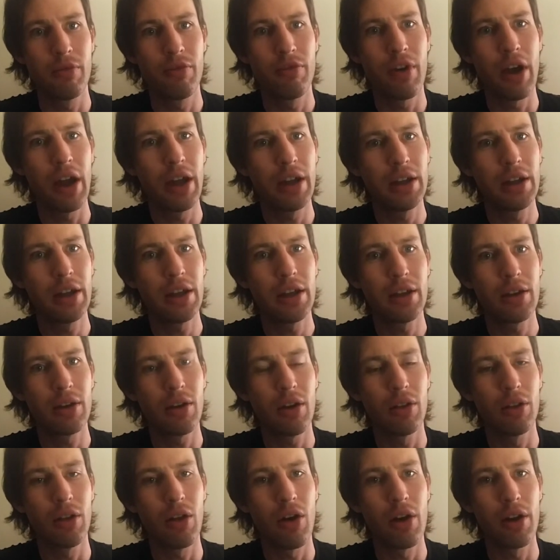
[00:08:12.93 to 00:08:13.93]
finding
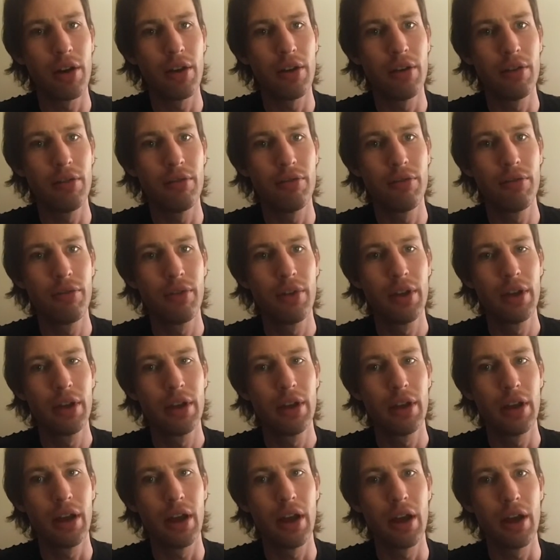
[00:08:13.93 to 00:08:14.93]
a lot of
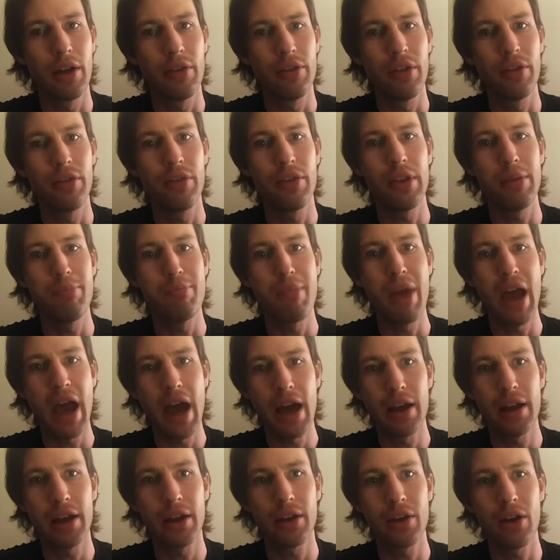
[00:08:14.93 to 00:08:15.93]
the
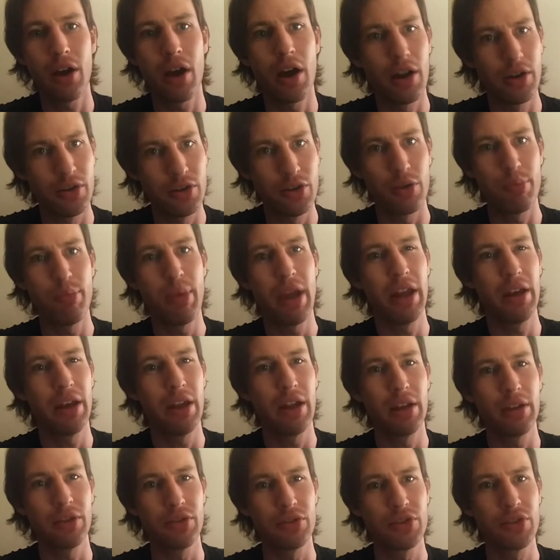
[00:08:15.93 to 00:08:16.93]
thematic
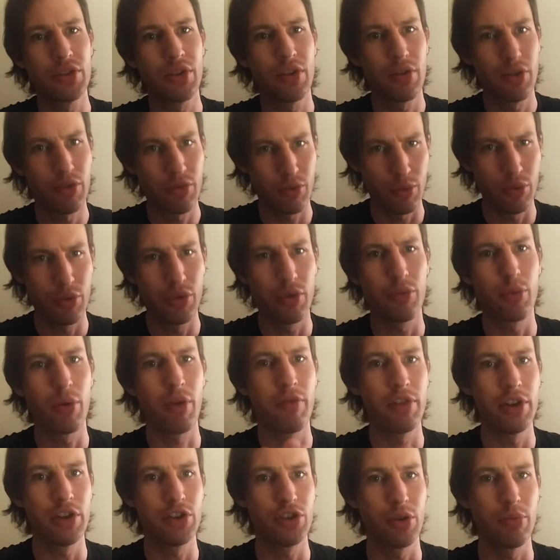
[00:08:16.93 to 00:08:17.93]
underpinnings through the
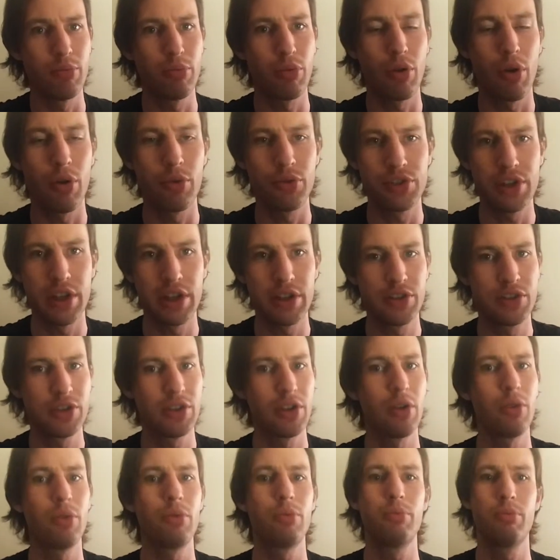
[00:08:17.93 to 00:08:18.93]
revision process.
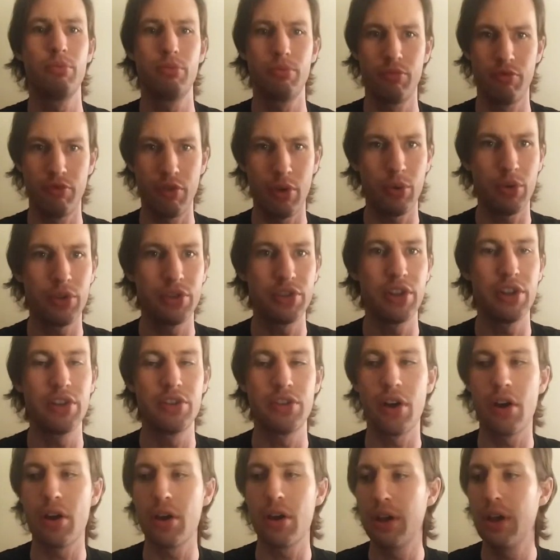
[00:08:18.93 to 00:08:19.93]
So focuses
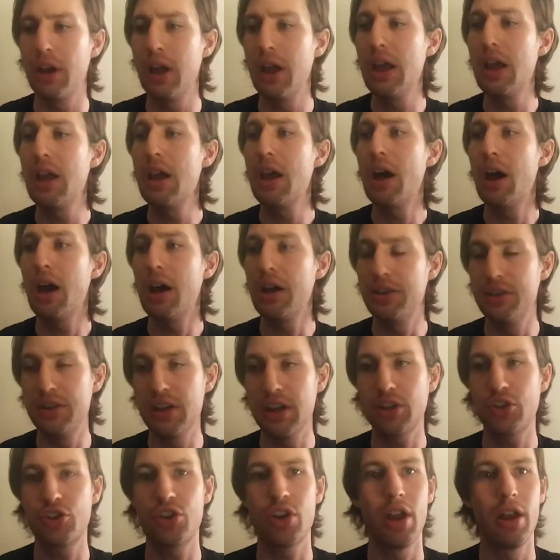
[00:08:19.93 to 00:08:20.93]
on
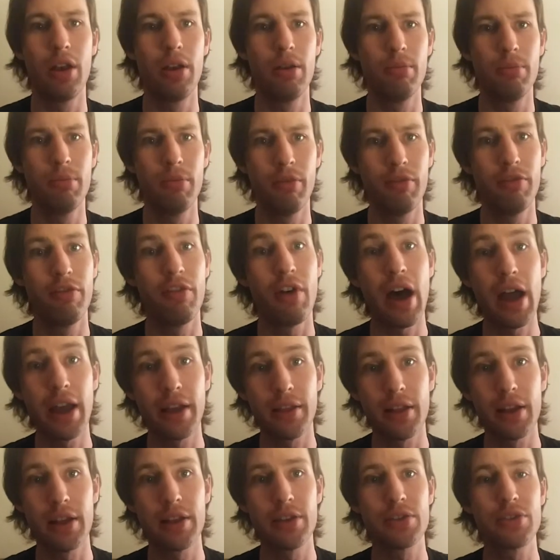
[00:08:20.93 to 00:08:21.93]
addiction,
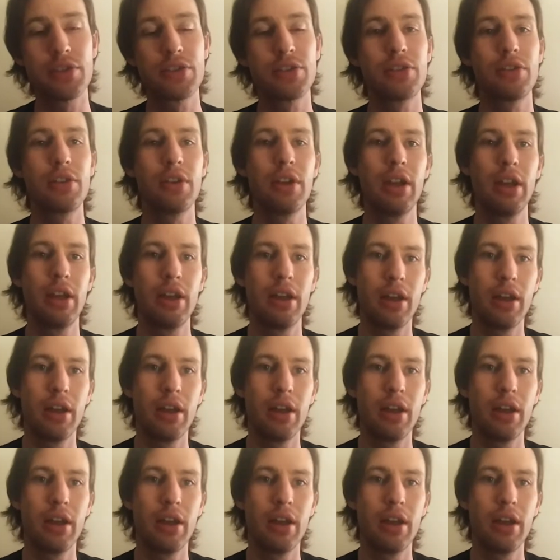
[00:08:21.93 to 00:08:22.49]
violence,